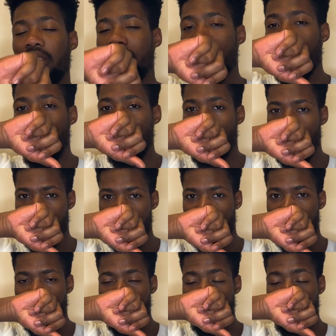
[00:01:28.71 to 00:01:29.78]
top,
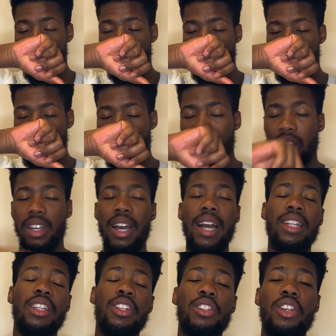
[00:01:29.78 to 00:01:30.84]

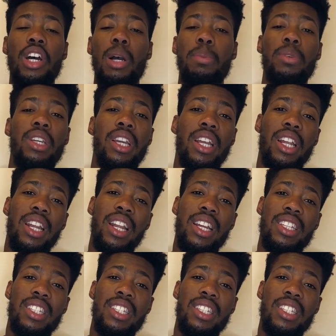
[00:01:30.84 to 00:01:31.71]
at the top you get a nice